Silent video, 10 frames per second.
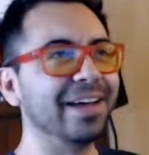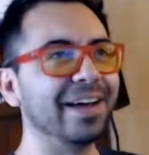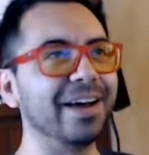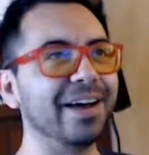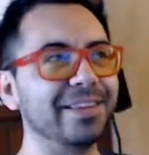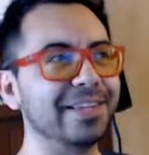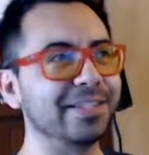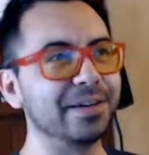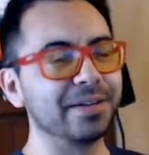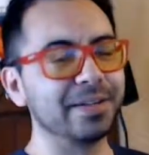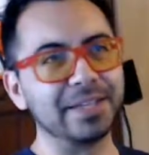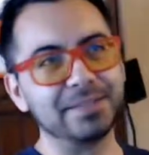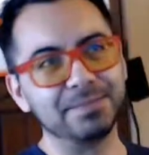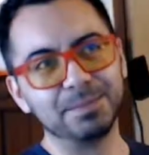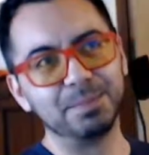This year, like
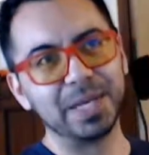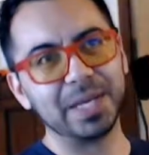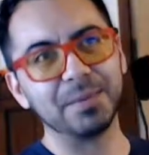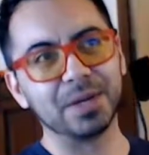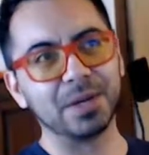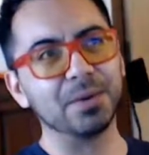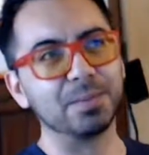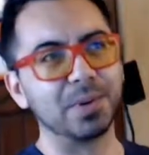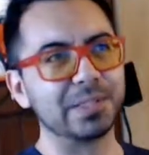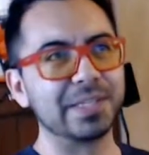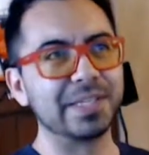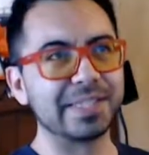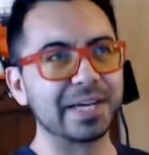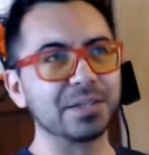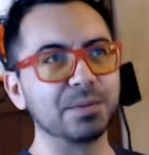being able to go in person is
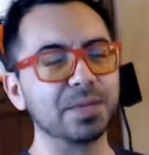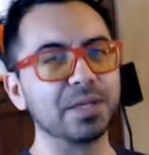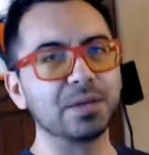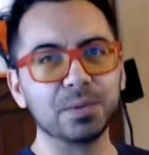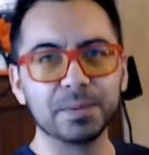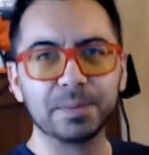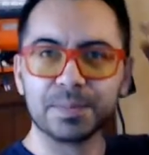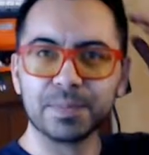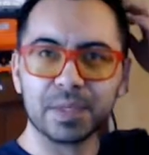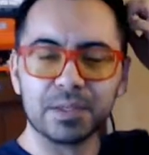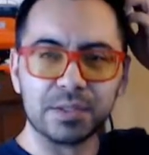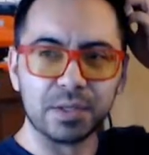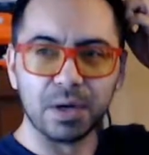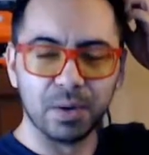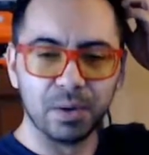actually really cool.
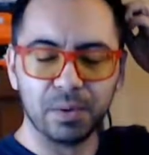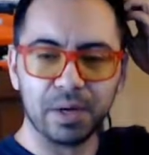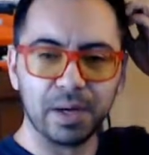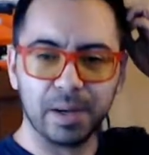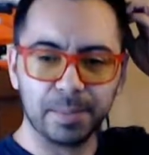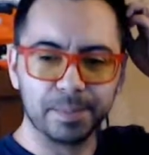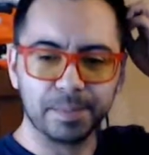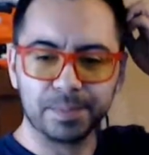So